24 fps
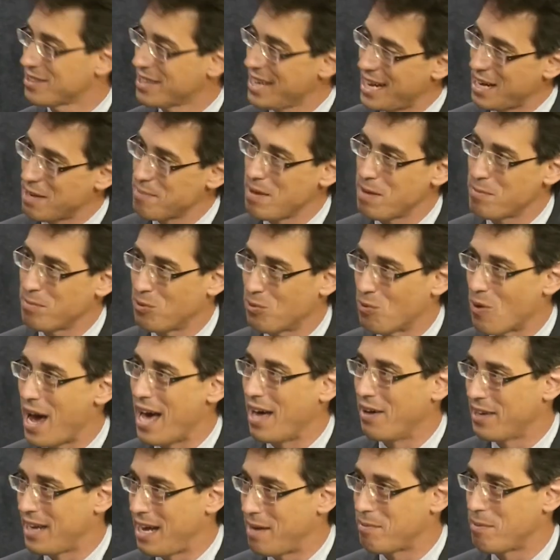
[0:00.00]
getting people
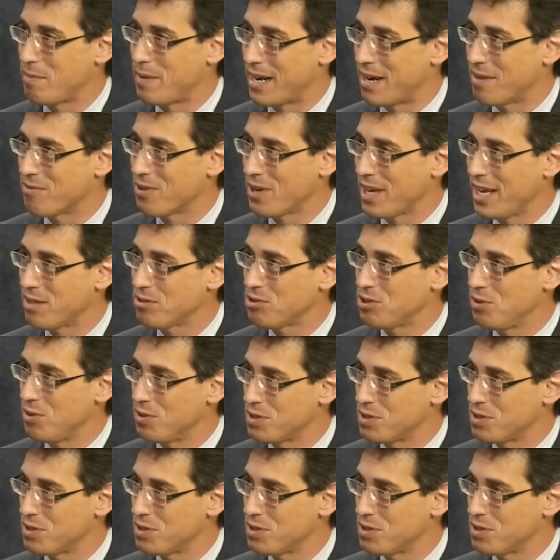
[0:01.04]
riled up about every issue.